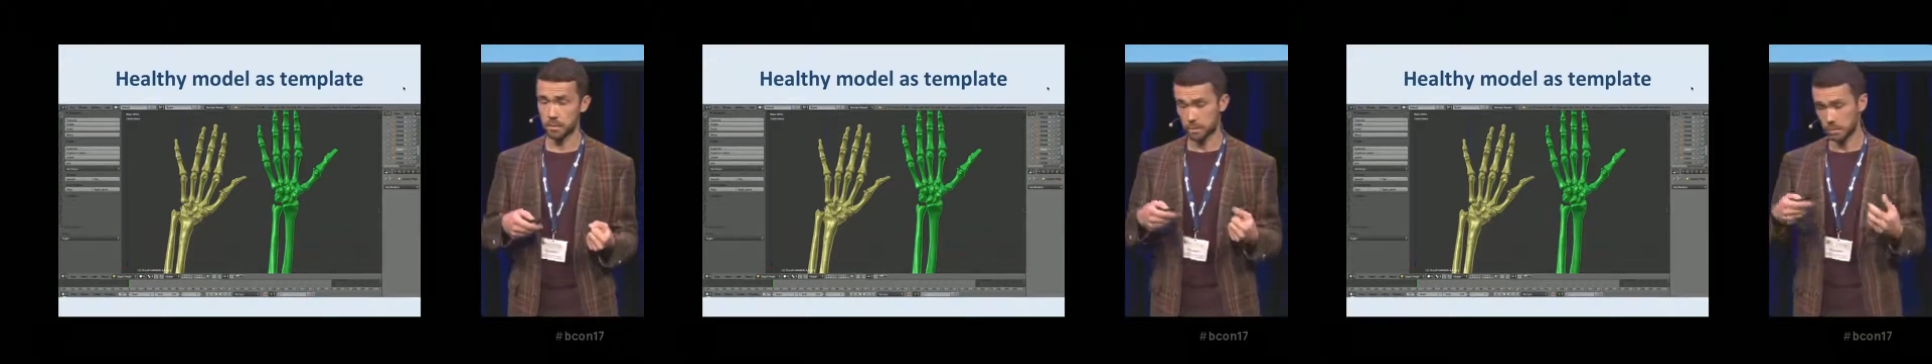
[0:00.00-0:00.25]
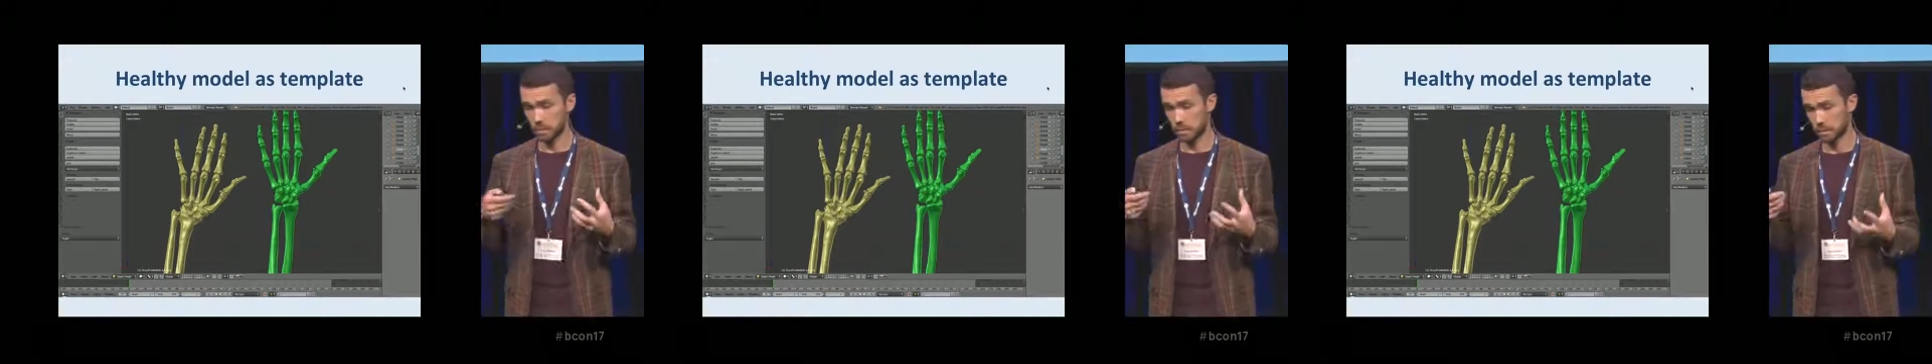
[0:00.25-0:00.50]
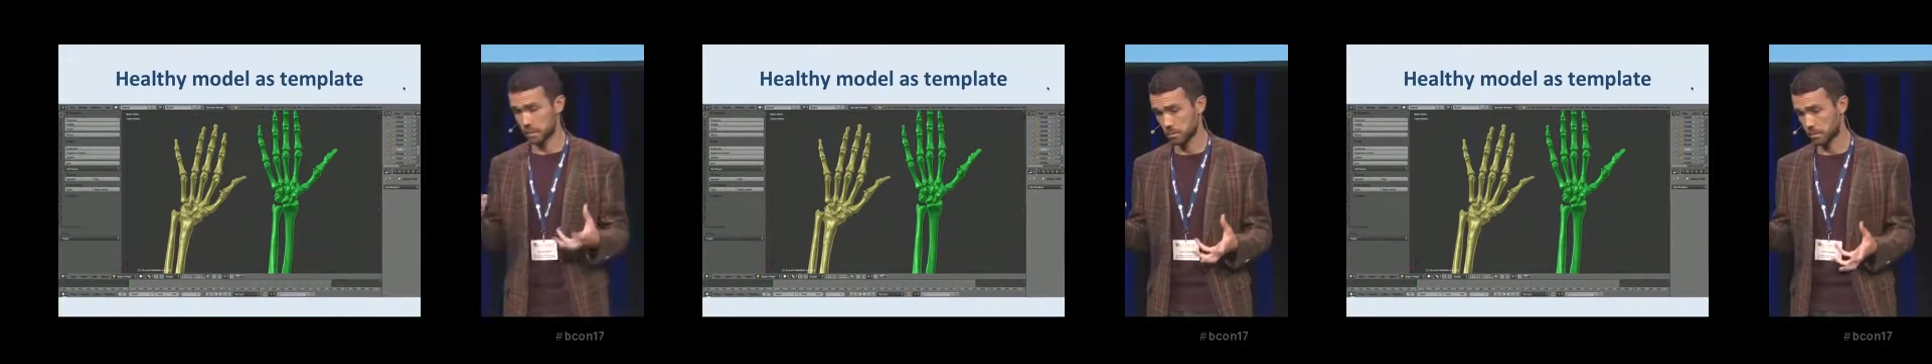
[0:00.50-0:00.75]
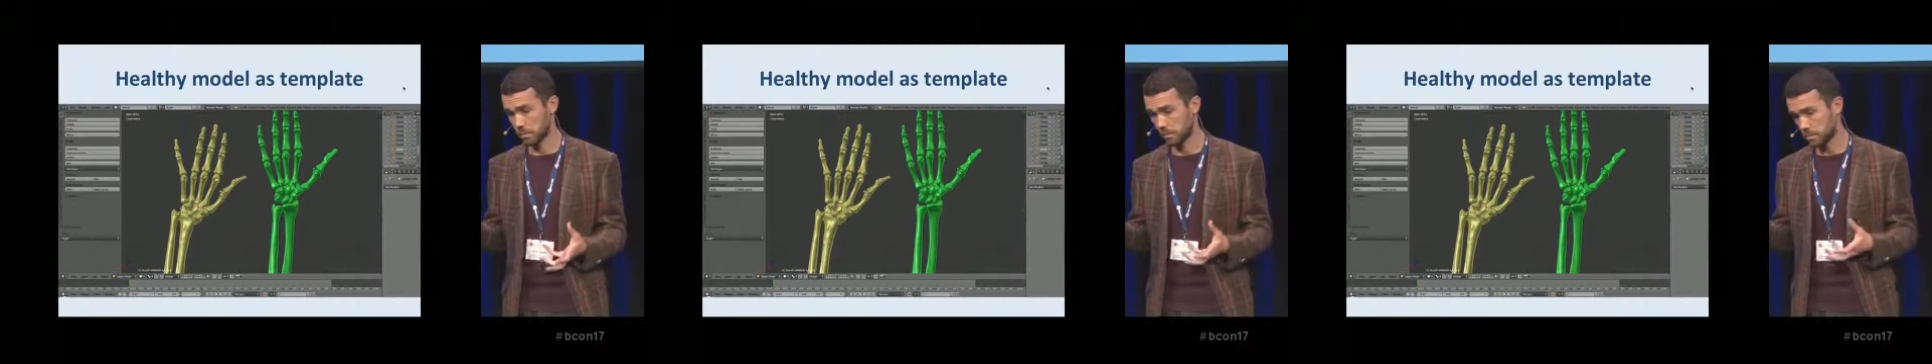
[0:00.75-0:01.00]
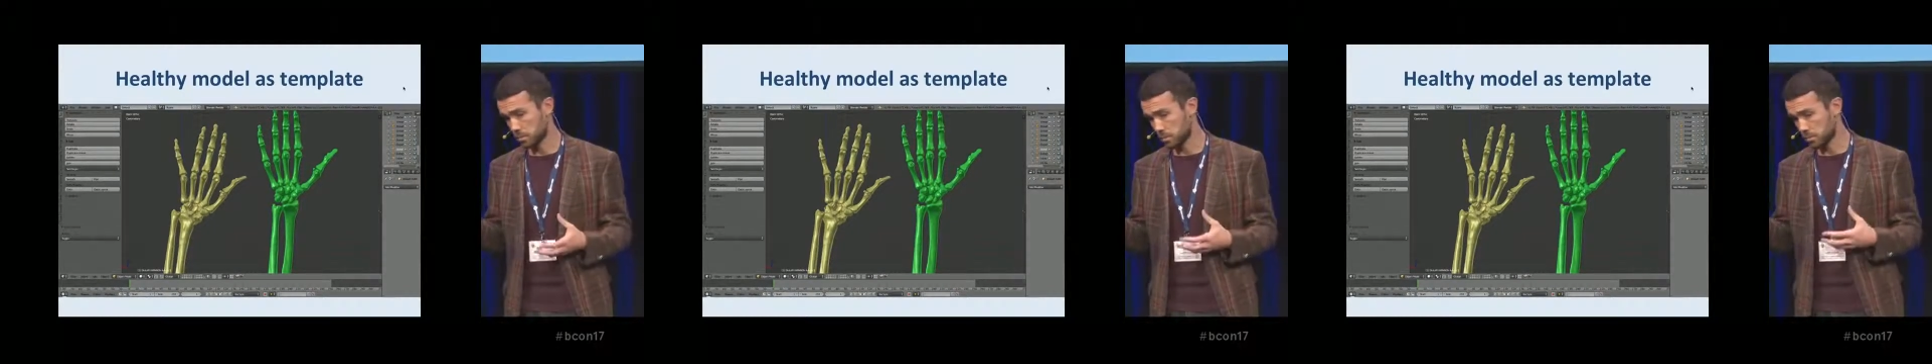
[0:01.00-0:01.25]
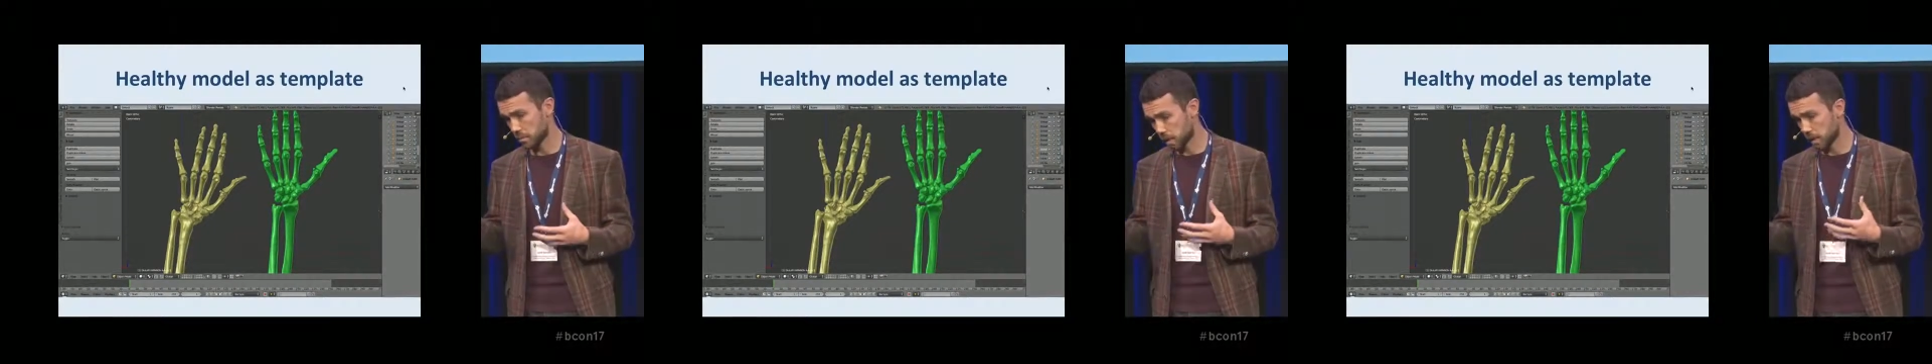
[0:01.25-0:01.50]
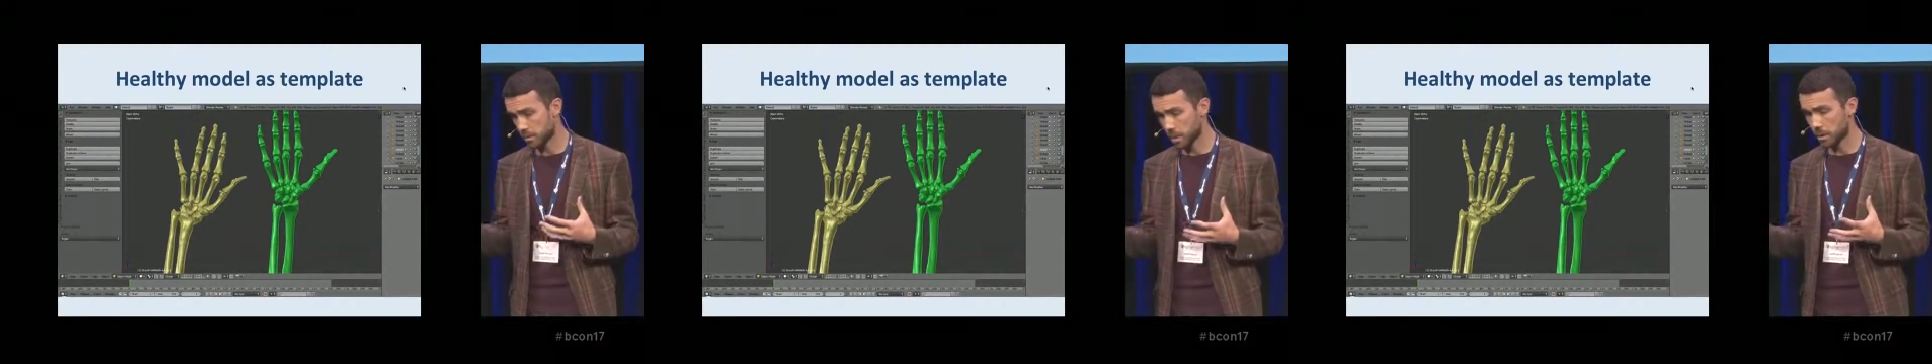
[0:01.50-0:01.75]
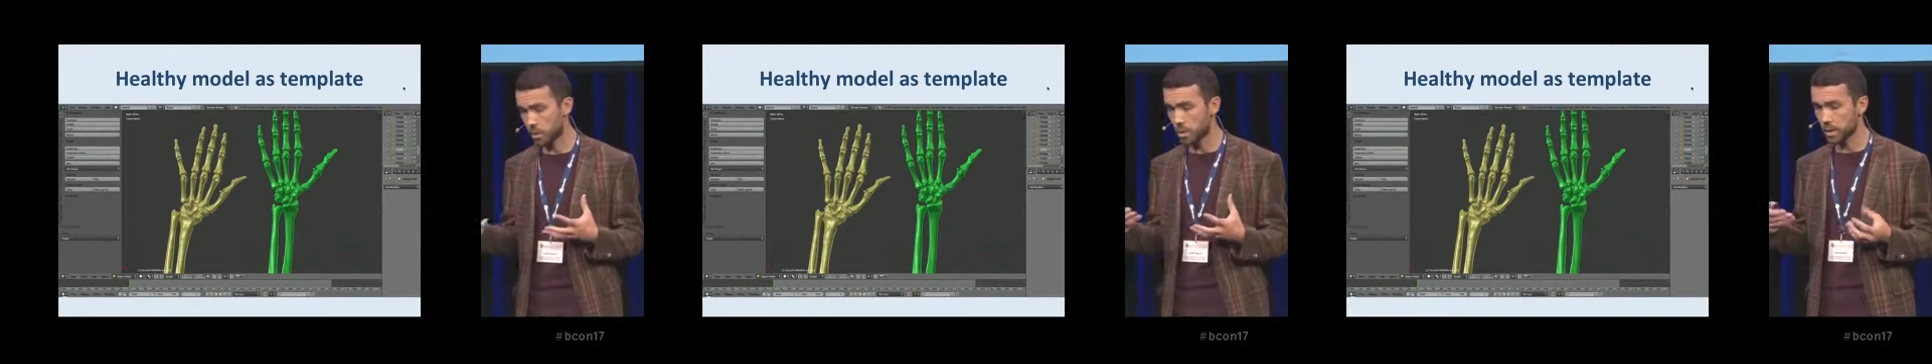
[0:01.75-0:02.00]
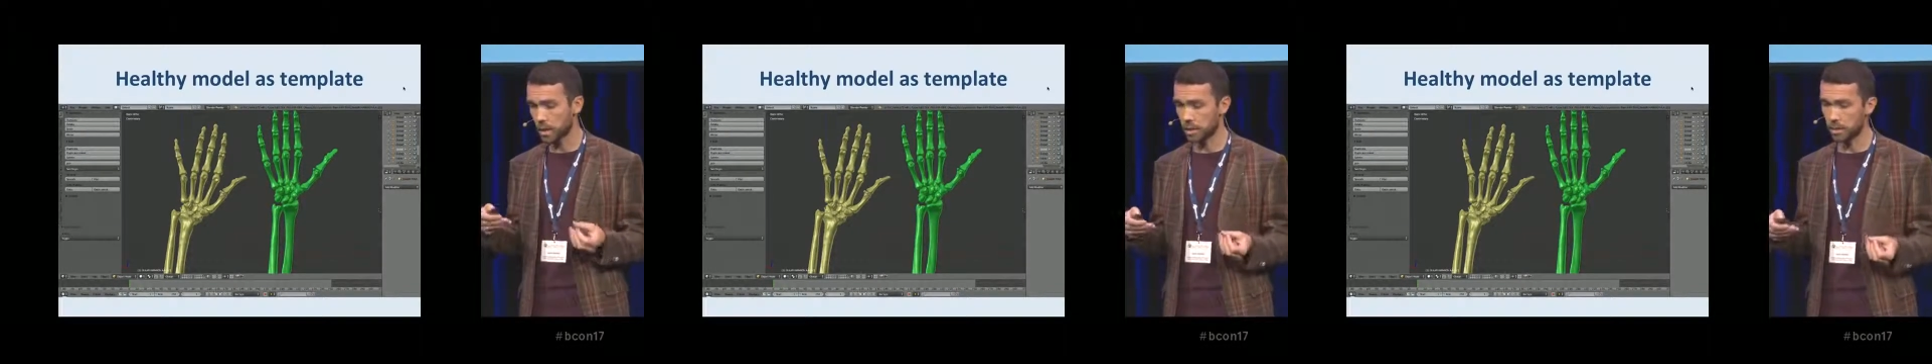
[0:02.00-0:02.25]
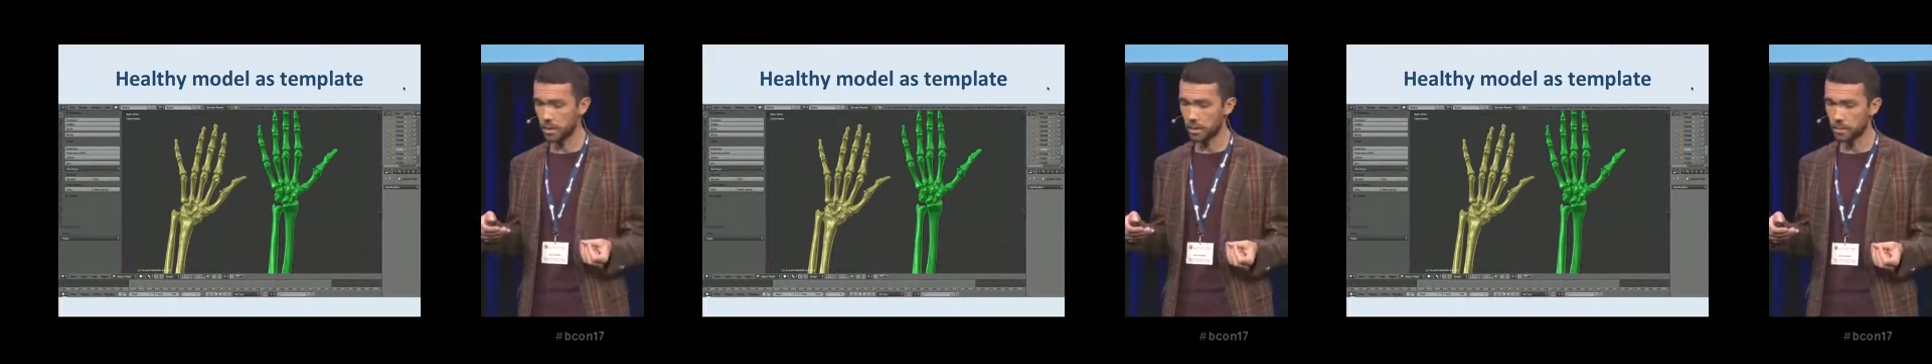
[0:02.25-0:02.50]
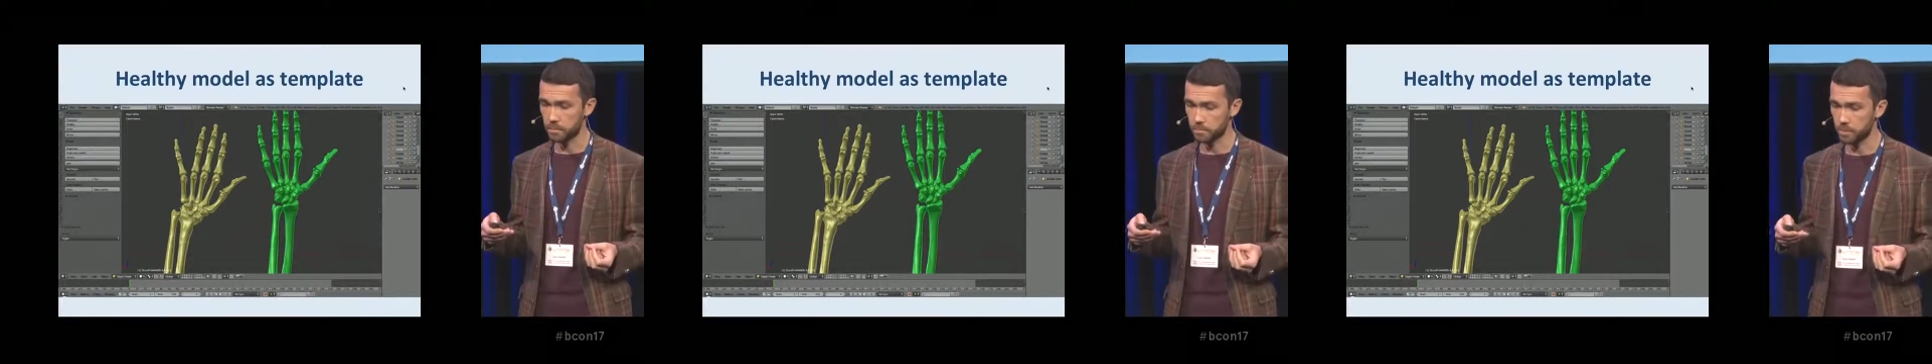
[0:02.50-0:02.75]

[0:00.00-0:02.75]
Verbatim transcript: uh, that, that, that, we can um,